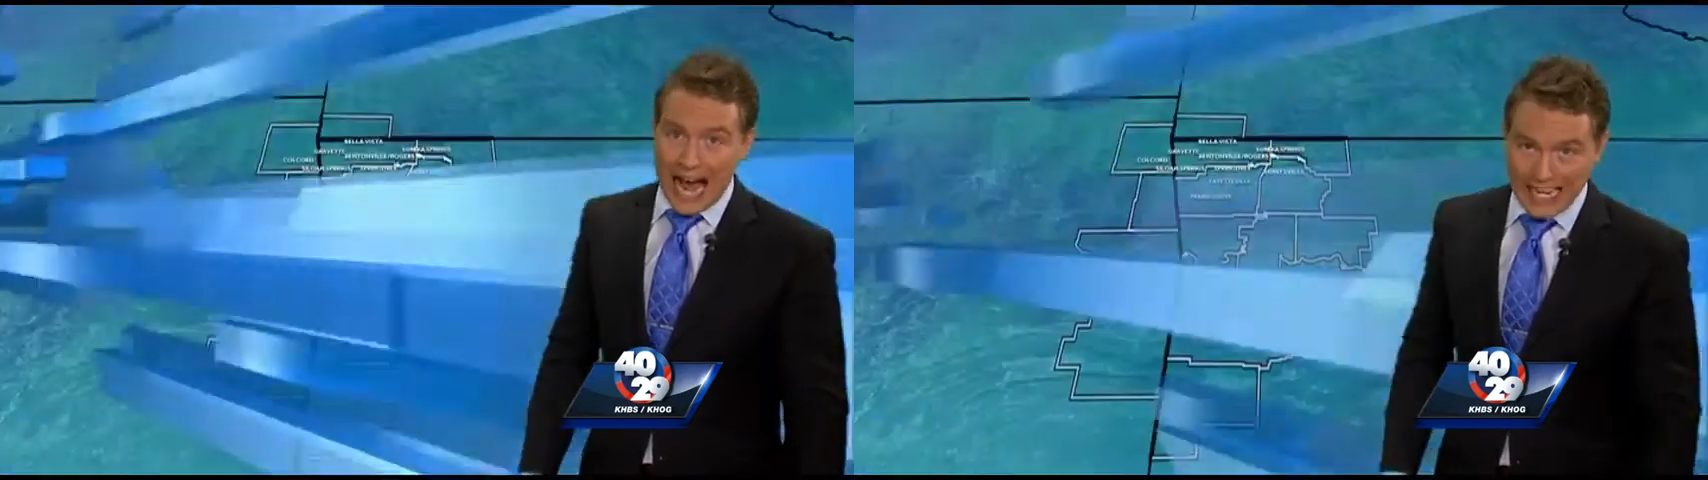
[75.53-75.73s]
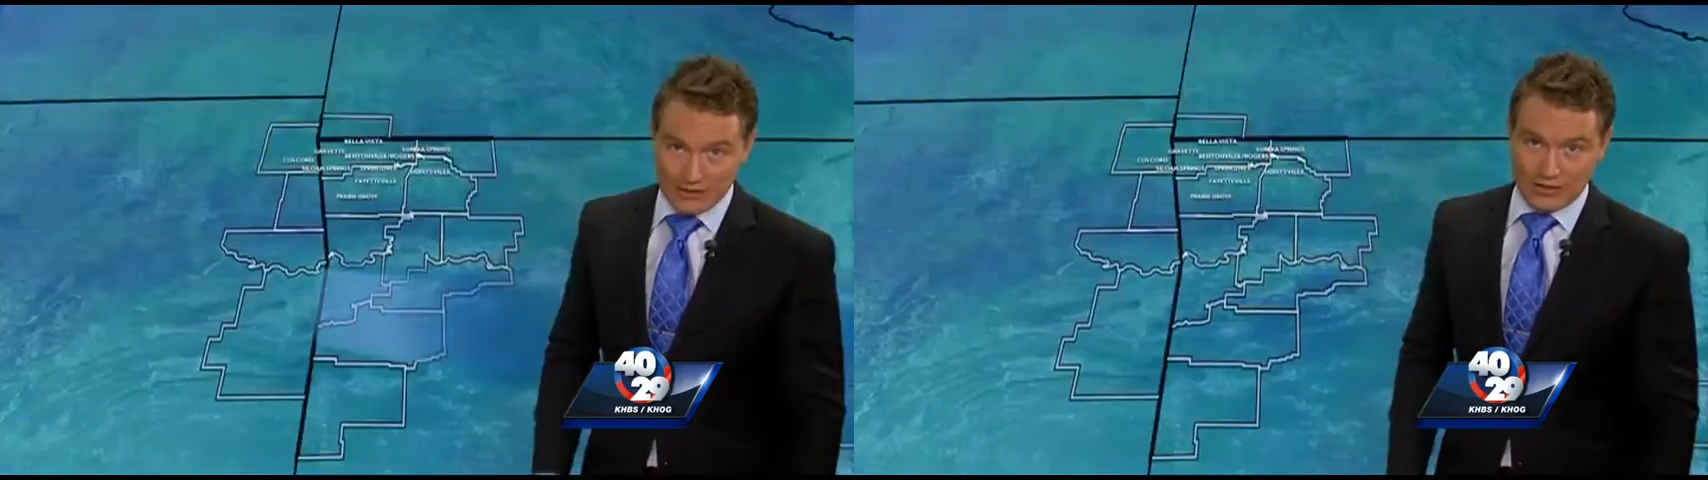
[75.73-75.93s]

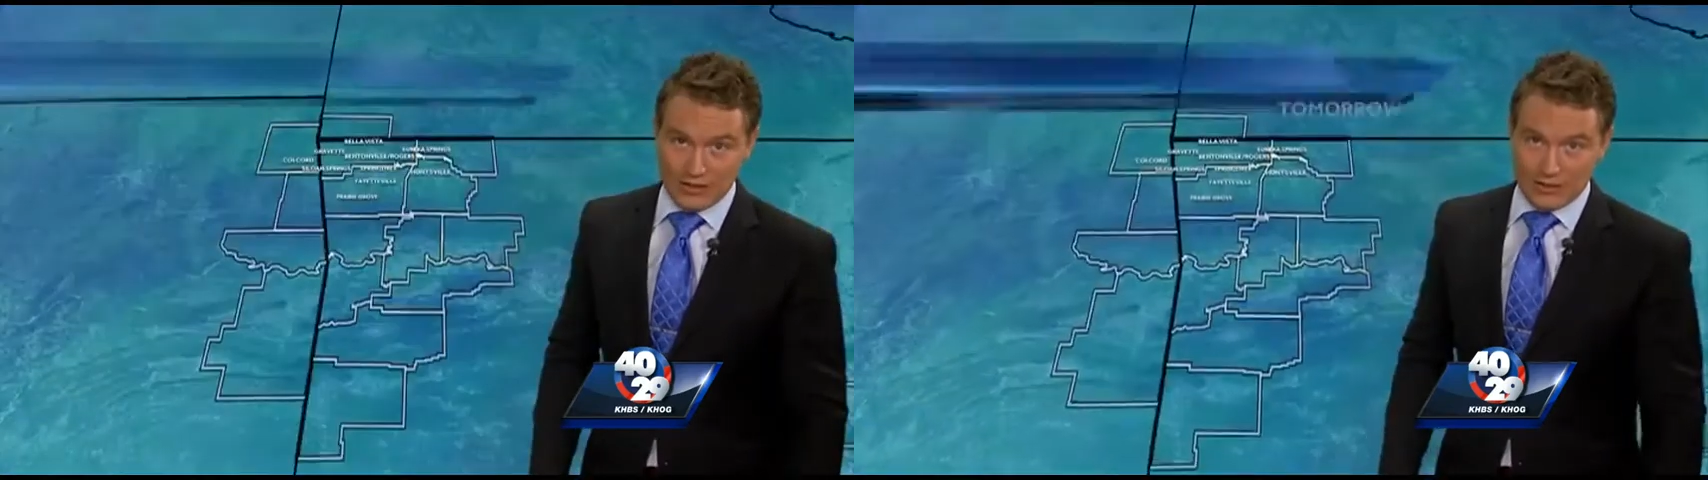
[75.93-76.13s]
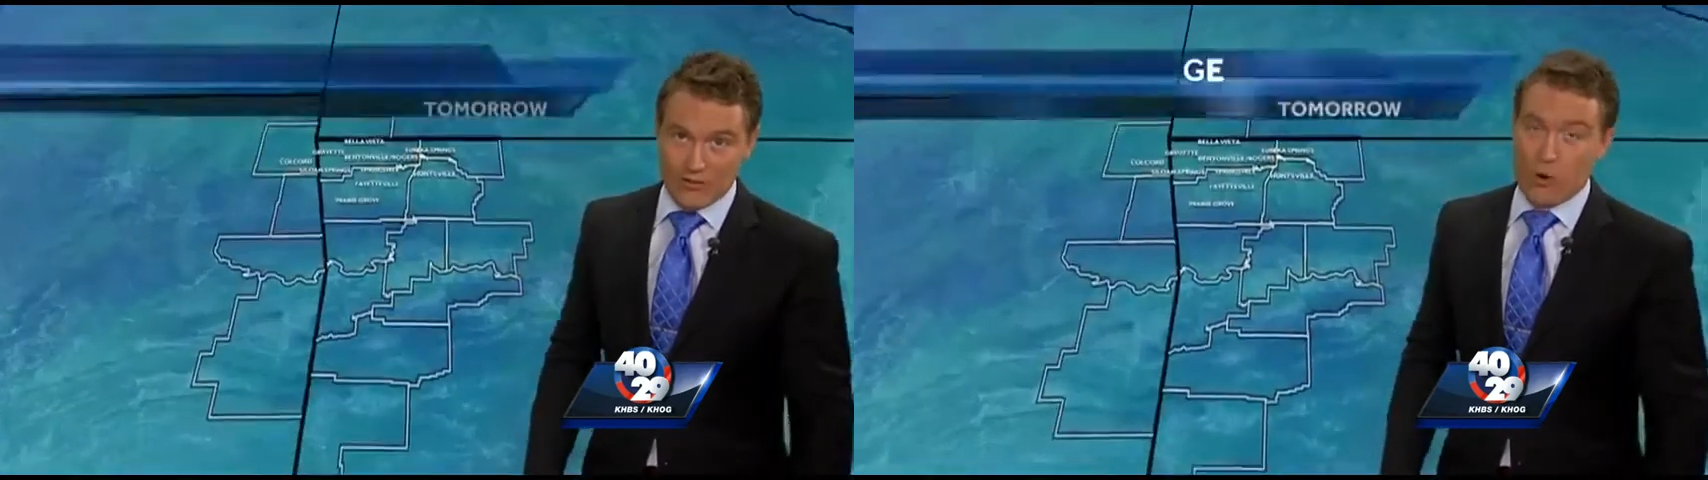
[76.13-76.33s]

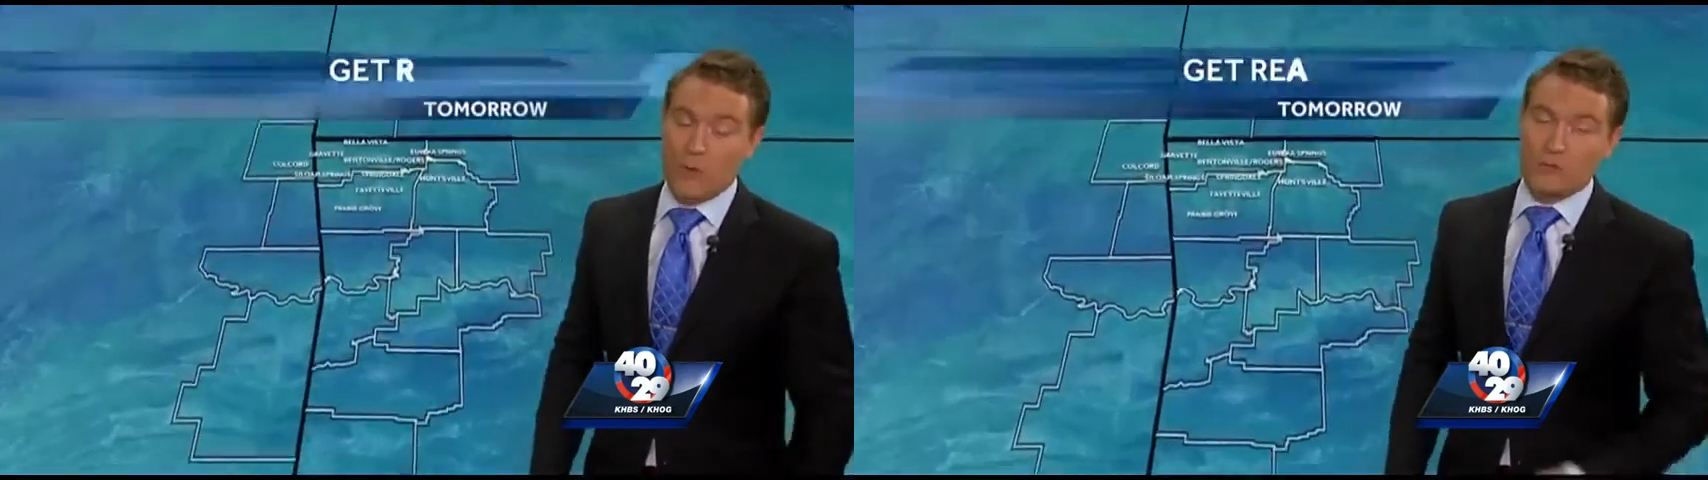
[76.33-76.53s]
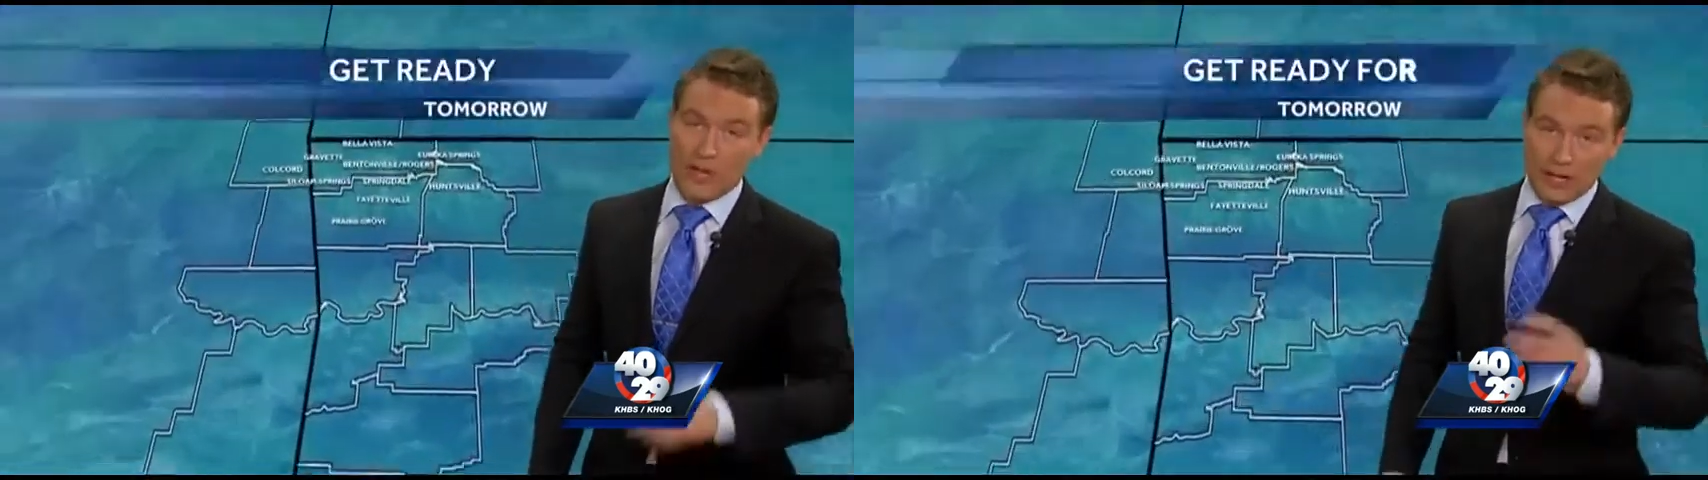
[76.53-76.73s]
ice to
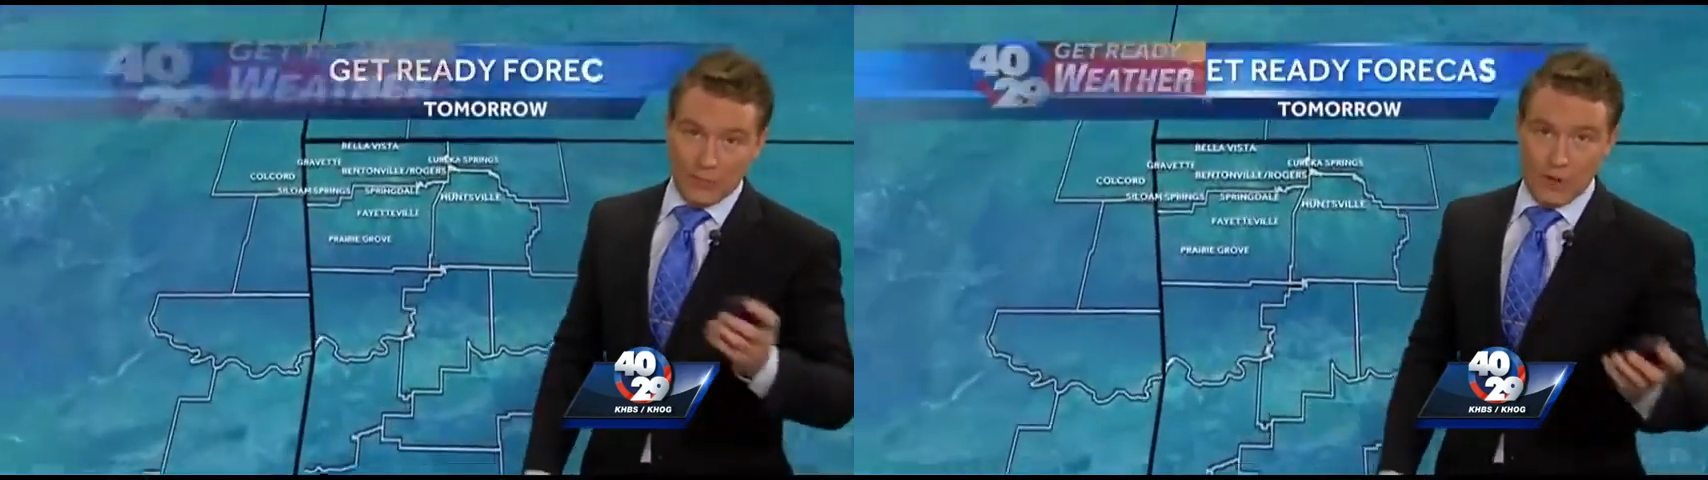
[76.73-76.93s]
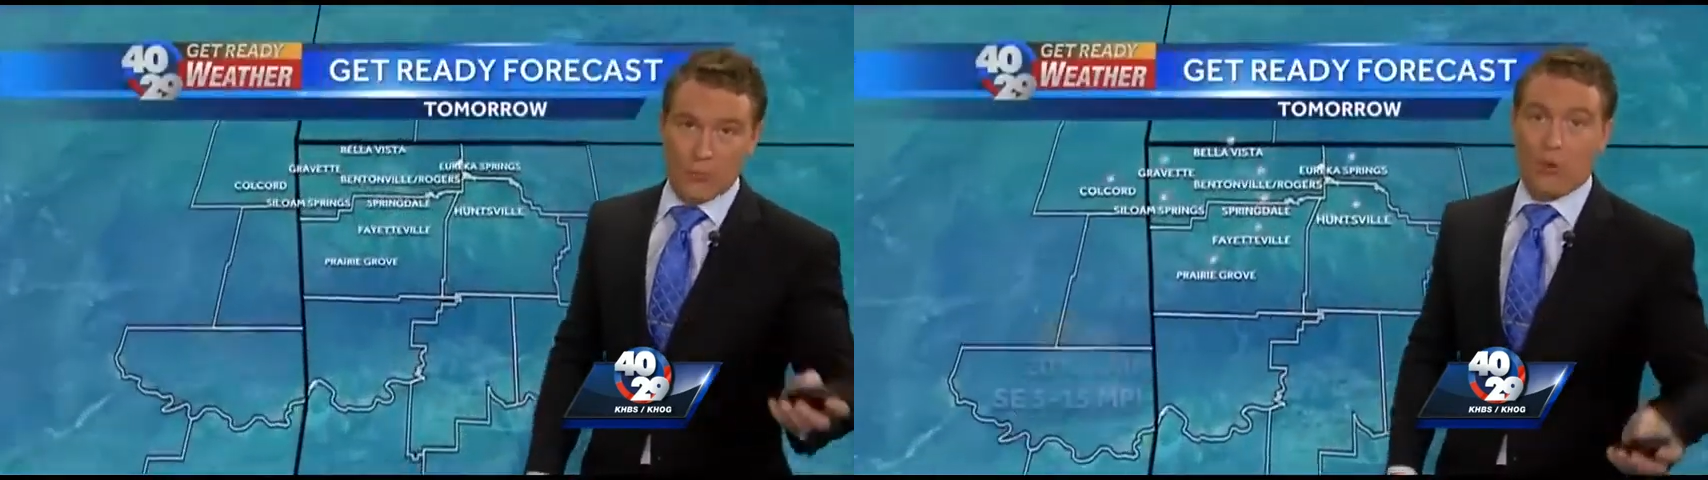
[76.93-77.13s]
form. So that
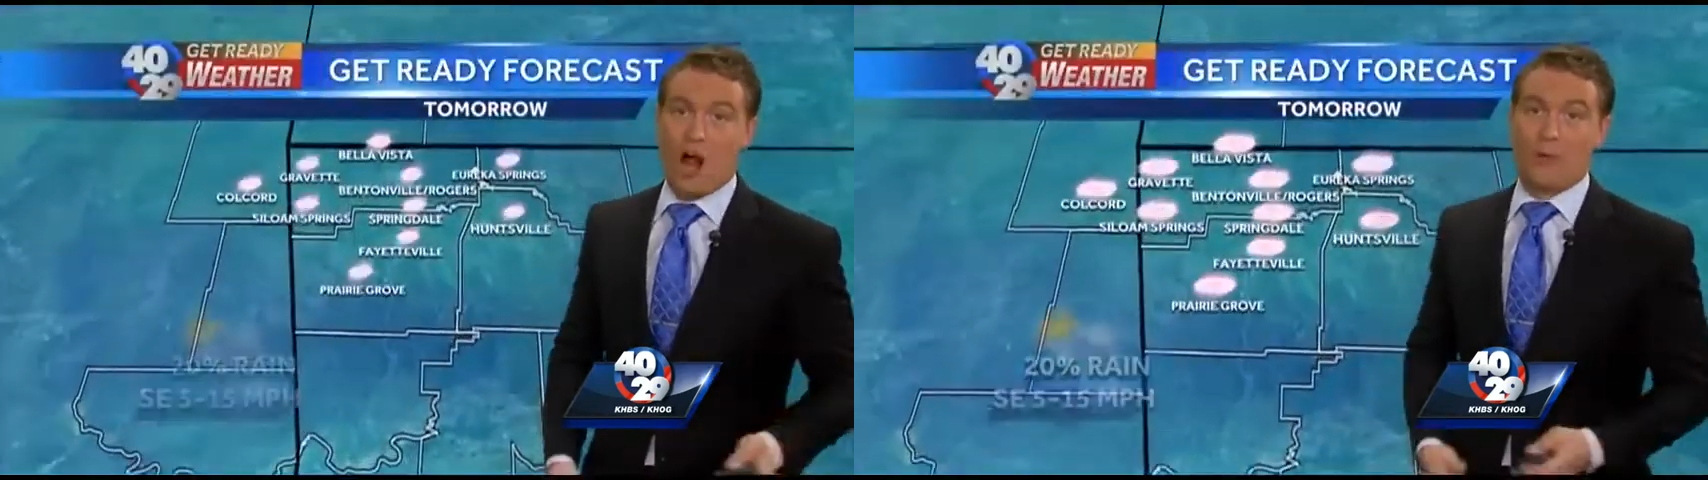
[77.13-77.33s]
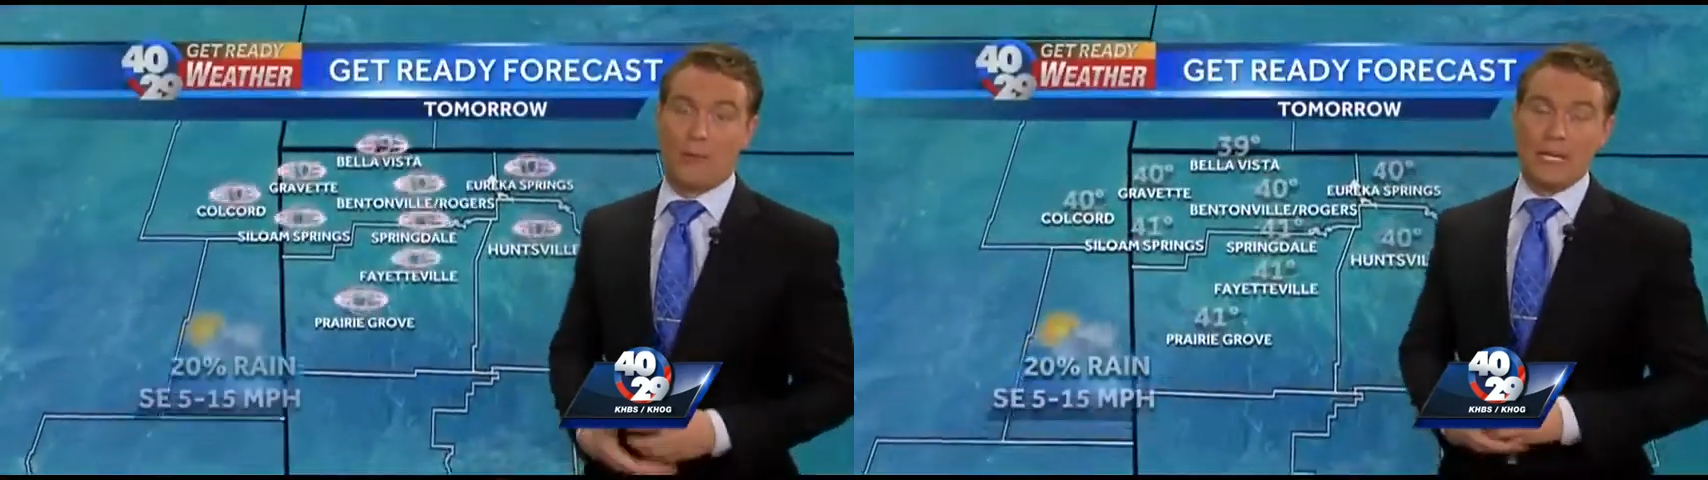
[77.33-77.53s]
could be a
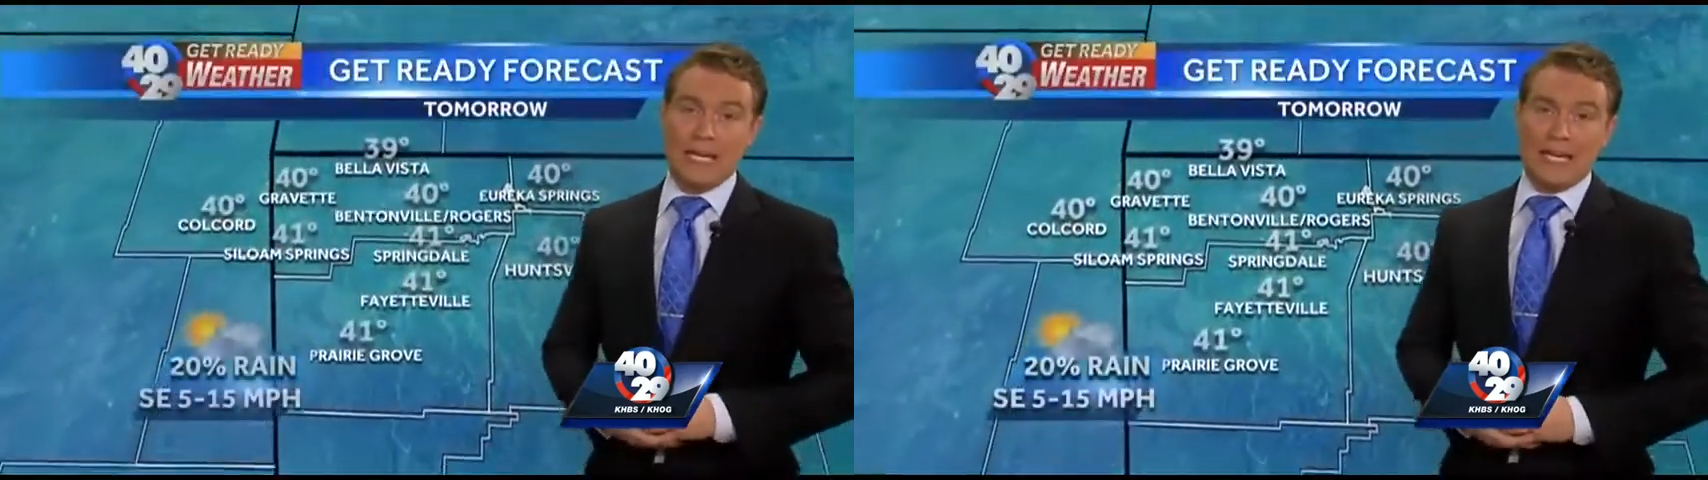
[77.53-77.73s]
problem